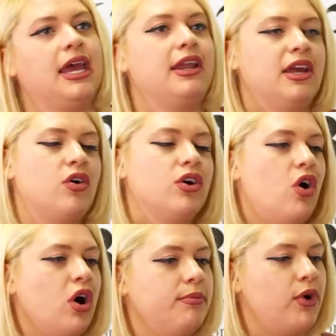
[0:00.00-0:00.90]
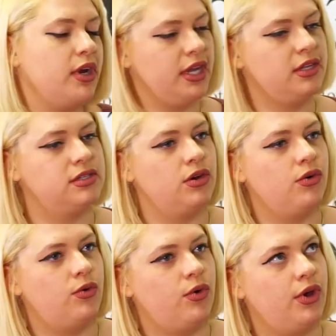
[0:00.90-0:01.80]
And they call it a hard market.
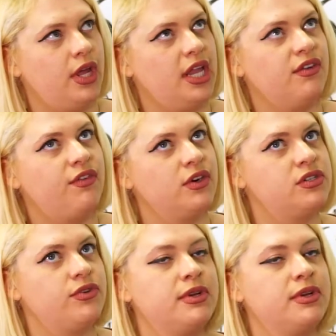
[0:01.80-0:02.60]
So in the first 3